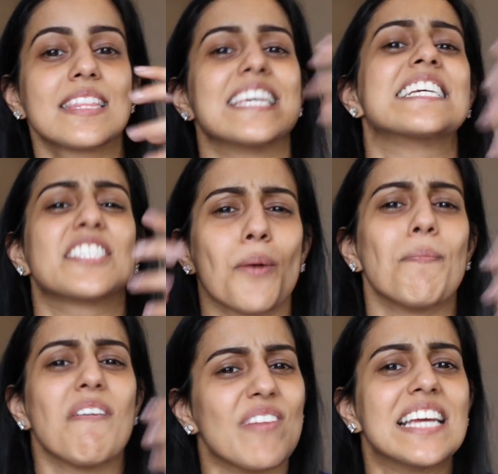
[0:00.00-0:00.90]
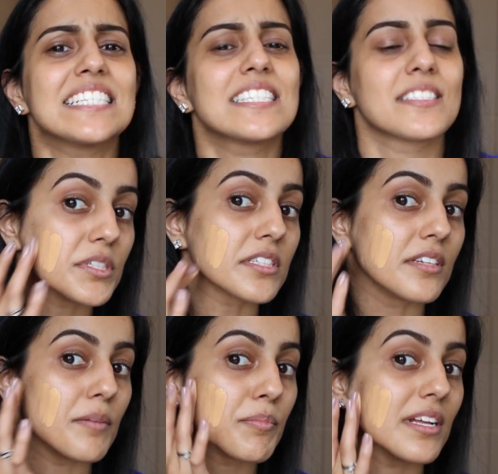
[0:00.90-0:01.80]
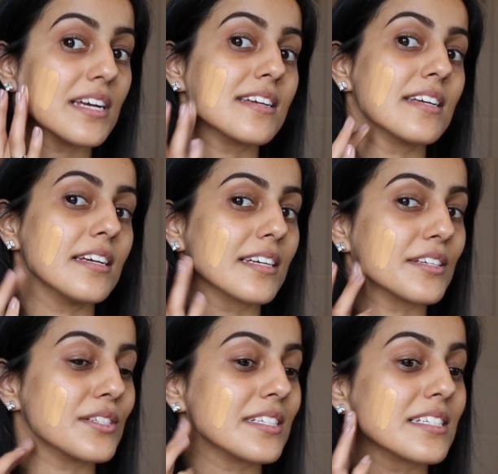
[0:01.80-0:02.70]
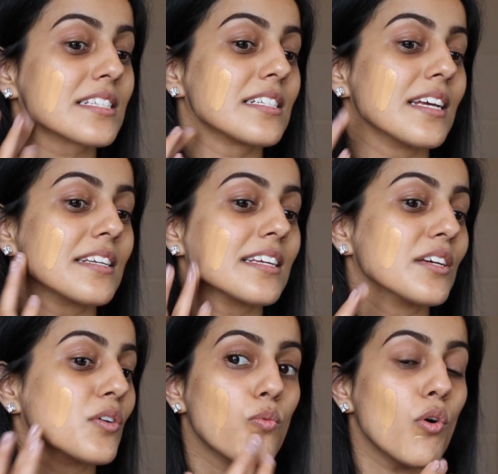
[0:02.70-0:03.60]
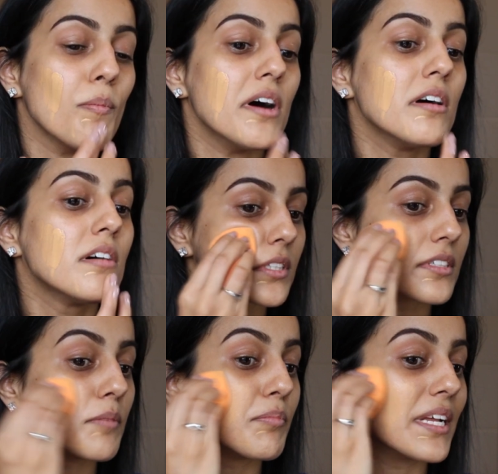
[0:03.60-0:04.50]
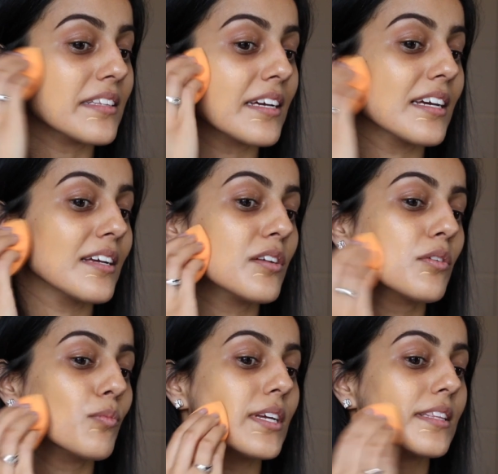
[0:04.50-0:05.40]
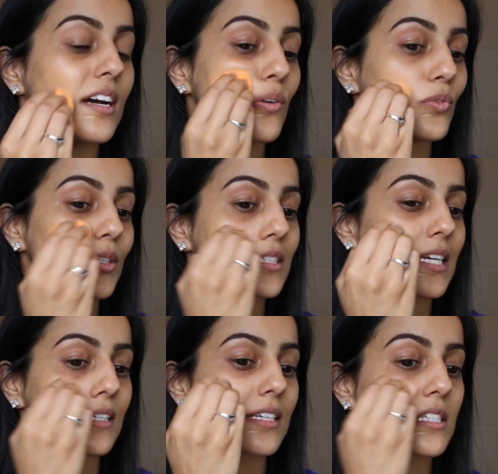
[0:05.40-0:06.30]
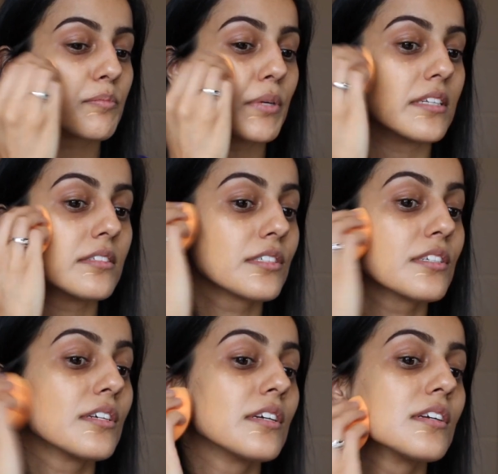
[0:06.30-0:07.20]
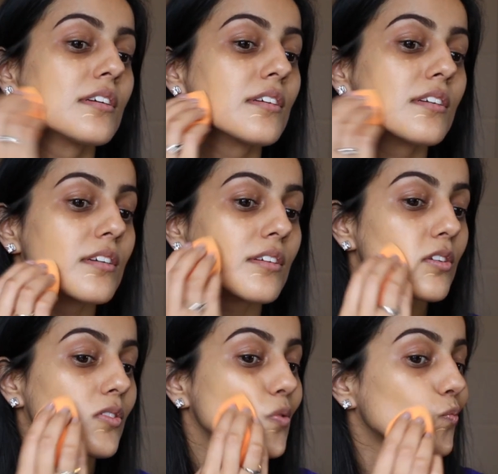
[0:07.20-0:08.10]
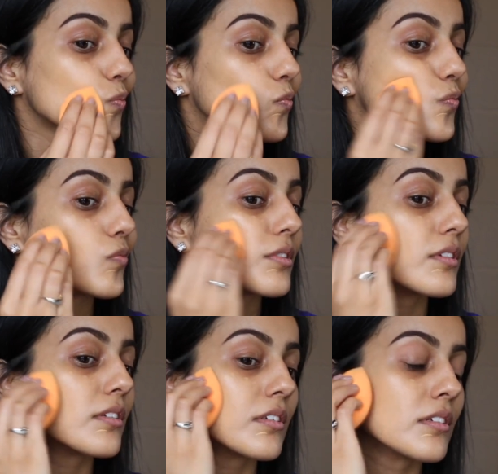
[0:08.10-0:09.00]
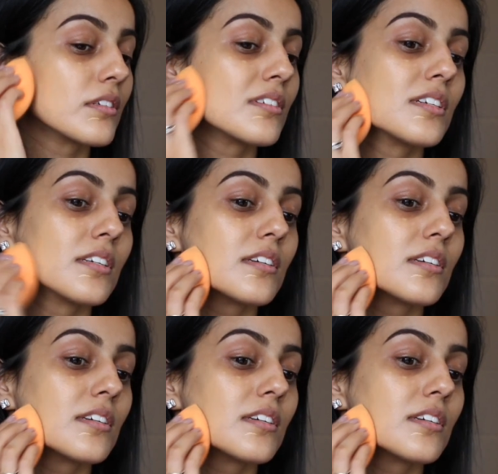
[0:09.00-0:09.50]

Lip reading: things on my face. I'm just going to apply it here. Can you see it's slightly warmer? Just going to blend that in with a Real Technique sponge. The way that I put this on is I do sections at a time,